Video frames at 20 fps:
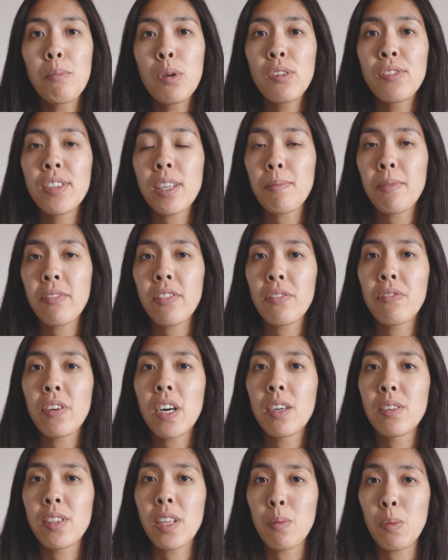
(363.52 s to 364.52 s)
moved some of the
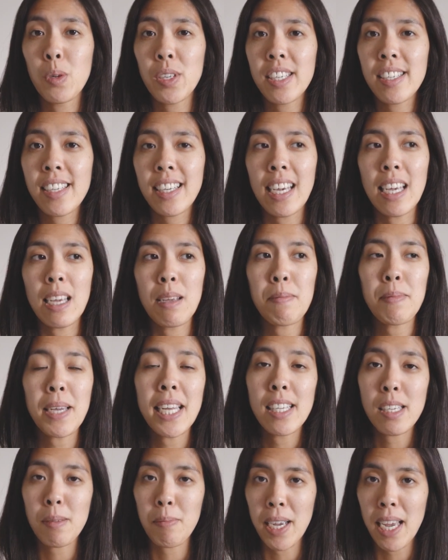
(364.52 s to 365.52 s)
files that I wanted to keep
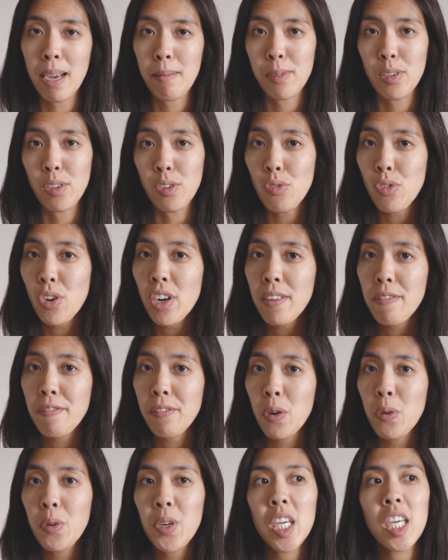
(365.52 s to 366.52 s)
into my Amazon Drive
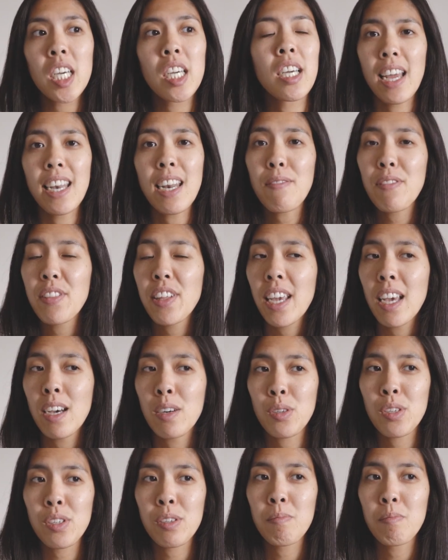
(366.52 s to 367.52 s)
folder and everything
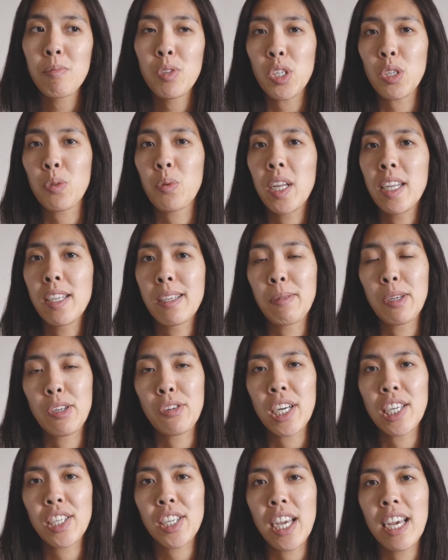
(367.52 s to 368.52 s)
else just went into my
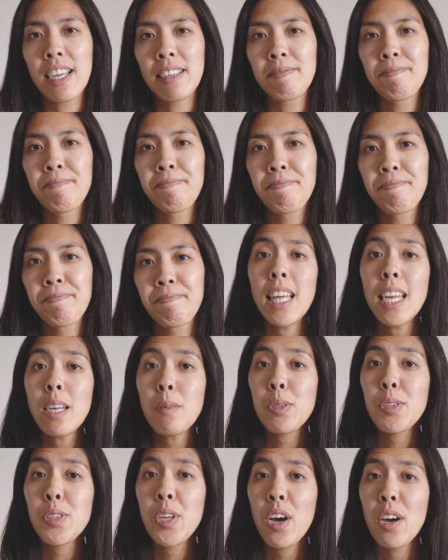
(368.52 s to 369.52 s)
trash can. Then
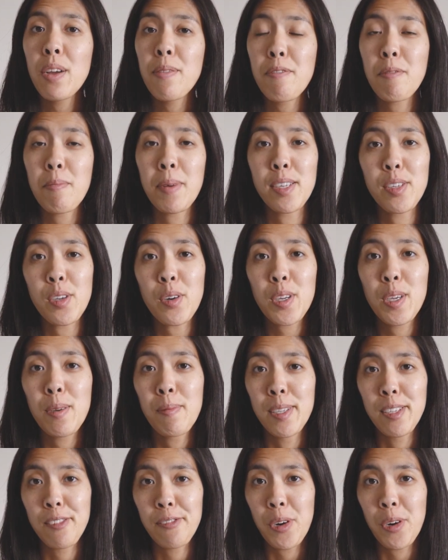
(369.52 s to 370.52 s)
it was time for my documents